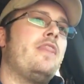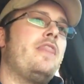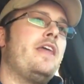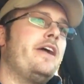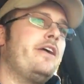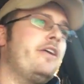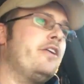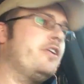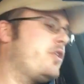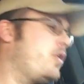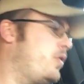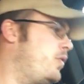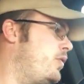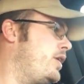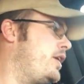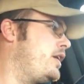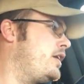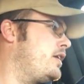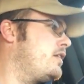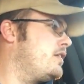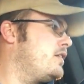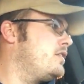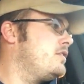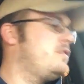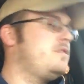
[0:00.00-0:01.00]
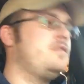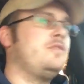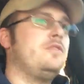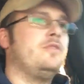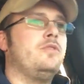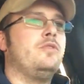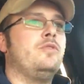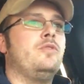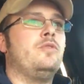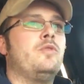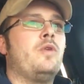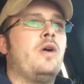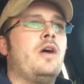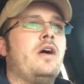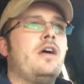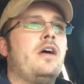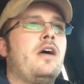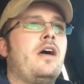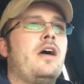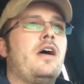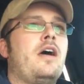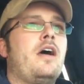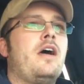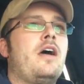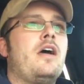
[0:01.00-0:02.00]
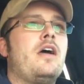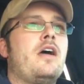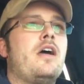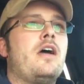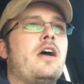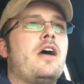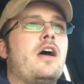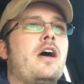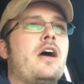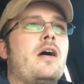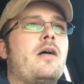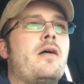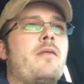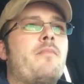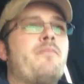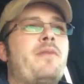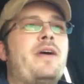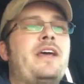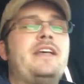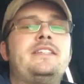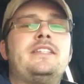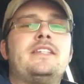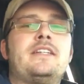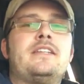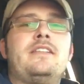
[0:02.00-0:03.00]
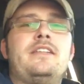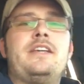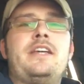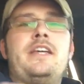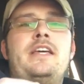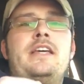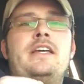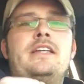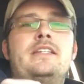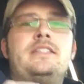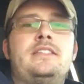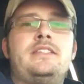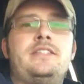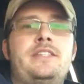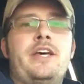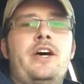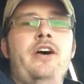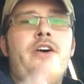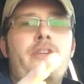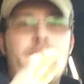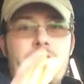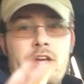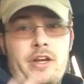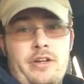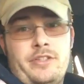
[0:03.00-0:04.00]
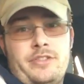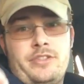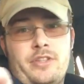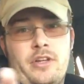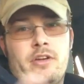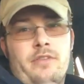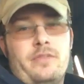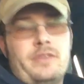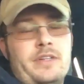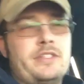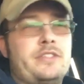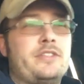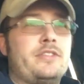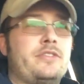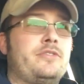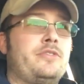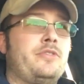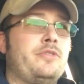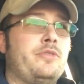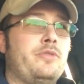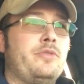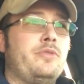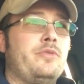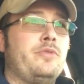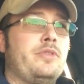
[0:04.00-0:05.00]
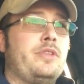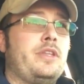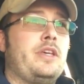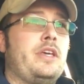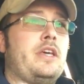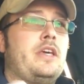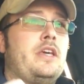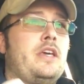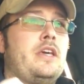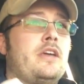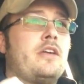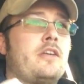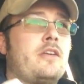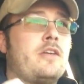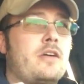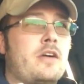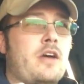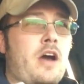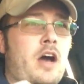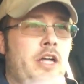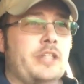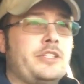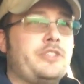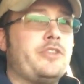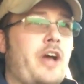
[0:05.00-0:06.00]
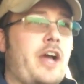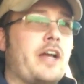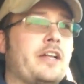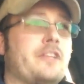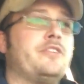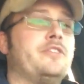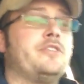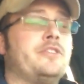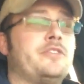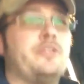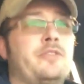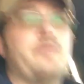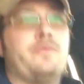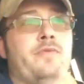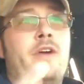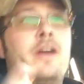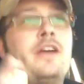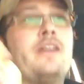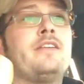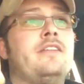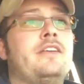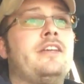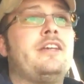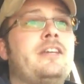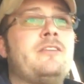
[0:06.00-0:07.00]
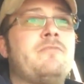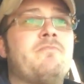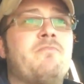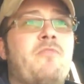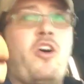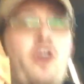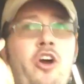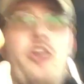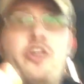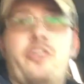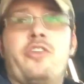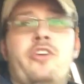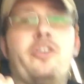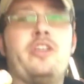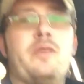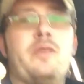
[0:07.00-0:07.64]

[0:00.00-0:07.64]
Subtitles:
they're going to basically sell their service to the contractors who frankly aren't